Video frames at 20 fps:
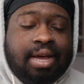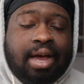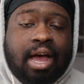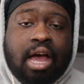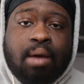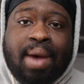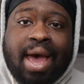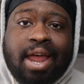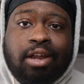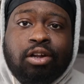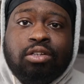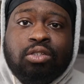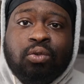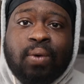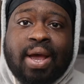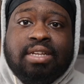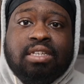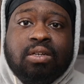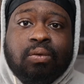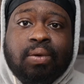I do
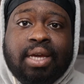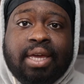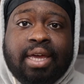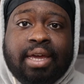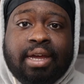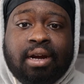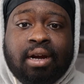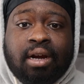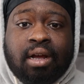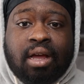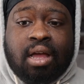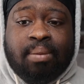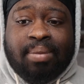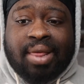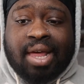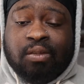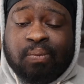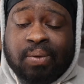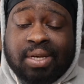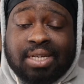twice a week here.
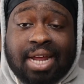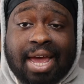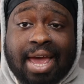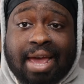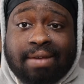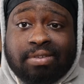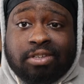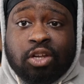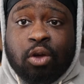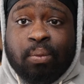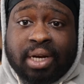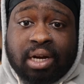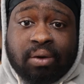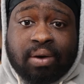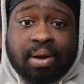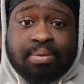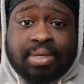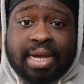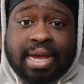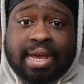That's because I have so many
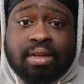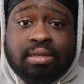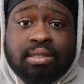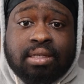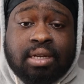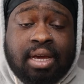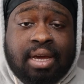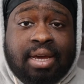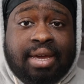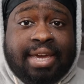reptiles,